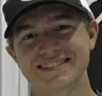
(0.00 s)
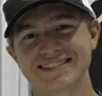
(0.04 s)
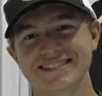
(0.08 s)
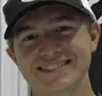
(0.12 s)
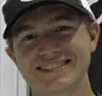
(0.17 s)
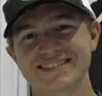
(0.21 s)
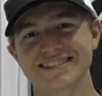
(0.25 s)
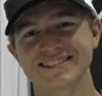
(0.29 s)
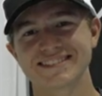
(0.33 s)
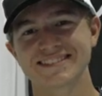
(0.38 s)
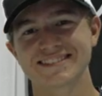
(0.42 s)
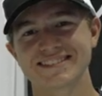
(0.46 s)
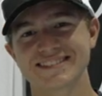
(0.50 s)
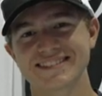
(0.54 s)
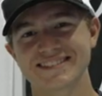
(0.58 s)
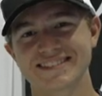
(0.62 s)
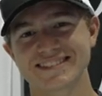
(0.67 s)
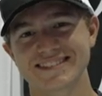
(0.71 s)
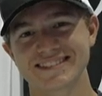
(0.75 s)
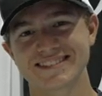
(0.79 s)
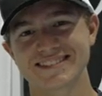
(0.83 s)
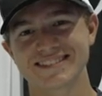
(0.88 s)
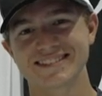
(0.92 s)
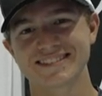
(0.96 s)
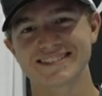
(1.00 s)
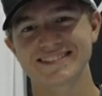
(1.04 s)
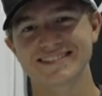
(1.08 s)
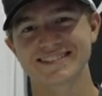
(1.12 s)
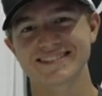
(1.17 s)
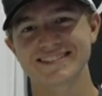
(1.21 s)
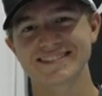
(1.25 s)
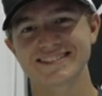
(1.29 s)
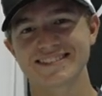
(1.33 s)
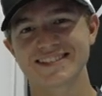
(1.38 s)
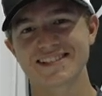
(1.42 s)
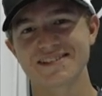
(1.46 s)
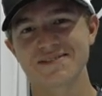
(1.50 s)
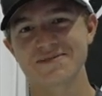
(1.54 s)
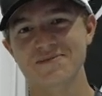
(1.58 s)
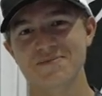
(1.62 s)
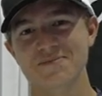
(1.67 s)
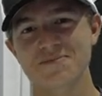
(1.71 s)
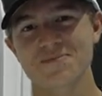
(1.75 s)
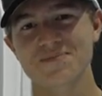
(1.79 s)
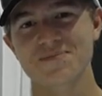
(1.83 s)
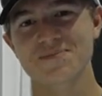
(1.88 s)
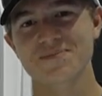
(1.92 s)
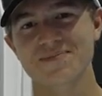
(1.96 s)

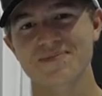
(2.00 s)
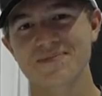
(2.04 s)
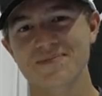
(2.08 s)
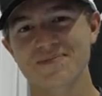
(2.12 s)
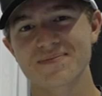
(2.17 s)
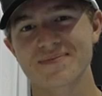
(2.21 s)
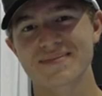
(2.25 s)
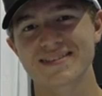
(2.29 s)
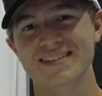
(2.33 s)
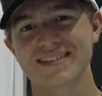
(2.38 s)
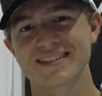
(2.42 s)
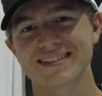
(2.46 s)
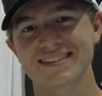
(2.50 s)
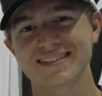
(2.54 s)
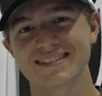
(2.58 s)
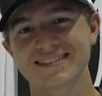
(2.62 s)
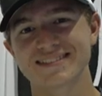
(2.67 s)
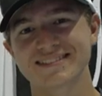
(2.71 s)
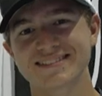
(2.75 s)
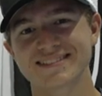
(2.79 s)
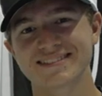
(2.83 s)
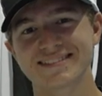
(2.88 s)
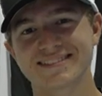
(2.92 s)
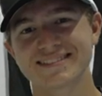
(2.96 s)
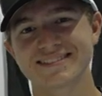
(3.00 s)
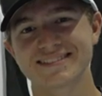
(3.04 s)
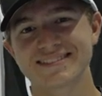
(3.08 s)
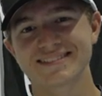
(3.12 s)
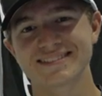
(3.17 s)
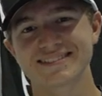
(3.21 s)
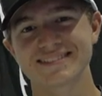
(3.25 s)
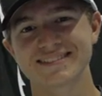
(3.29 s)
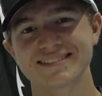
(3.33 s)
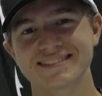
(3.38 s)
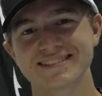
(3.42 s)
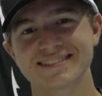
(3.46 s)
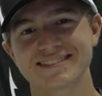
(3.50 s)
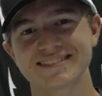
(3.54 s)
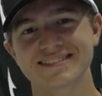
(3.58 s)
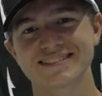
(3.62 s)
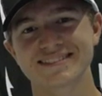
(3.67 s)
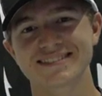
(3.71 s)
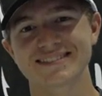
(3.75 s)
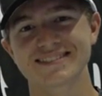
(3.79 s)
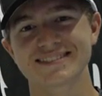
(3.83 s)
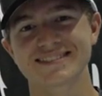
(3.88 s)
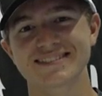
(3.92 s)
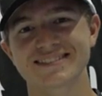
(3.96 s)

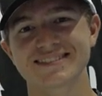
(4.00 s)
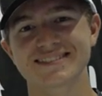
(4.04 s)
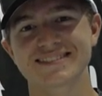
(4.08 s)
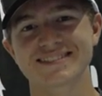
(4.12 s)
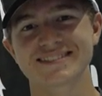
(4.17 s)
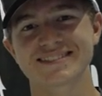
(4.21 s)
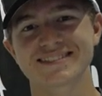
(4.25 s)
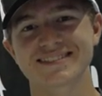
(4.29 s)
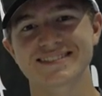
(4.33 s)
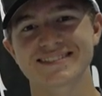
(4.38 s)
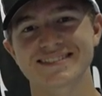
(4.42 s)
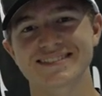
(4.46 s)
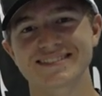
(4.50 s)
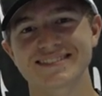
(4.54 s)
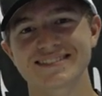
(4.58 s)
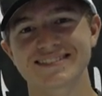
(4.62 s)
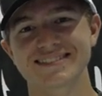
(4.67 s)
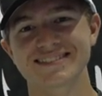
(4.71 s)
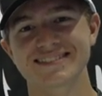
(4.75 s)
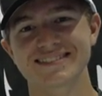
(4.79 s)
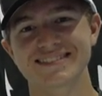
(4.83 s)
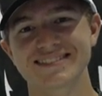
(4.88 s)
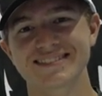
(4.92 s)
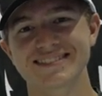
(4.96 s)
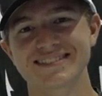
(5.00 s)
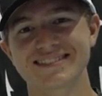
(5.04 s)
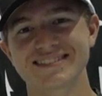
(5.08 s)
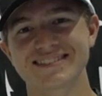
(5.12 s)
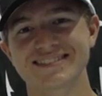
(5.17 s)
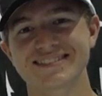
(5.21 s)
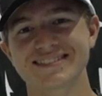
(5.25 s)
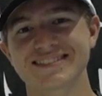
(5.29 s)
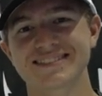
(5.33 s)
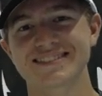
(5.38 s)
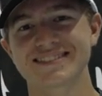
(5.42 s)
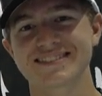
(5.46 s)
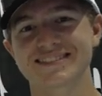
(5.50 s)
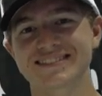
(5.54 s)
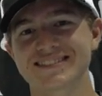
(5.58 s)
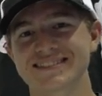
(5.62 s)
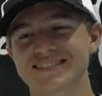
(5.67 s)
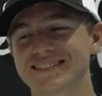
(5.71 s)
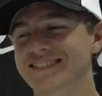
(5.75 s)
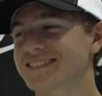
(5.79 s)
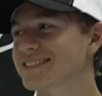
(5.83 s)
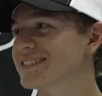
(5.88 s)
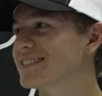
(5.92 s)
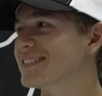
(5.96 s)

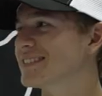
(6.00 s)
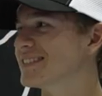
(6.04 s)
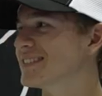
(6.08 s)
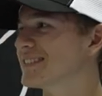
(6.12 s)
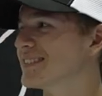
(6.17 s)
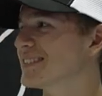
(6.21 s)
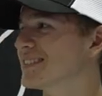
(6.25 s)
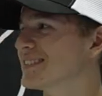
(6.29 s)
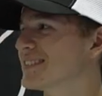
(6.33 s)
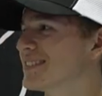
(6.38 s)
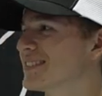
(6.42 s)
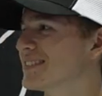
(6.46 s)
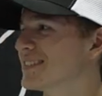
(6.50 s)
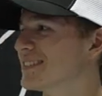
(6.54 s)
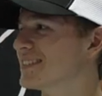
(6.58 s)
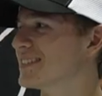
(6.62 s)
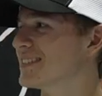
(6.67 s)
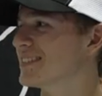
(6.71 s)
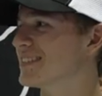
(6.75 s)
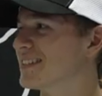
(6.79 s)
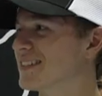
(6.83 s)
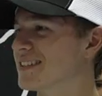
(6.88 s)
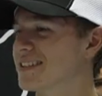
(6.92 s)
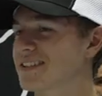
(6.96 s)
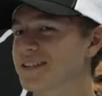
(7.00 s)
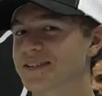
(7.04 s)
(silent)